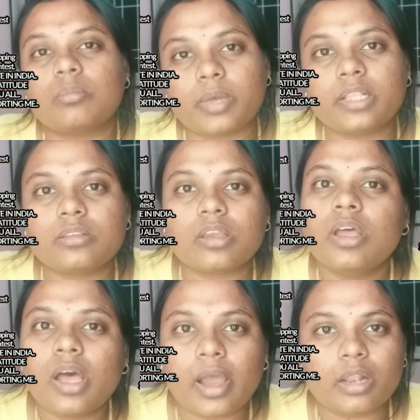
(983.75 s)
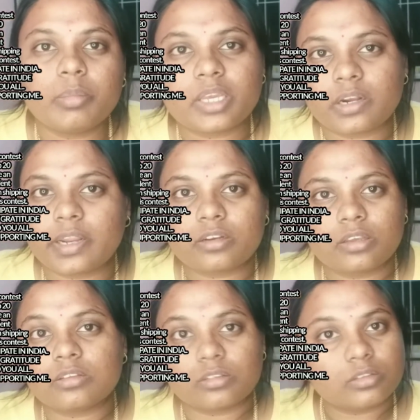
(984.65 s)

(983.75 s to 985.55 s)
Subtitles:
a month I'll be conducting.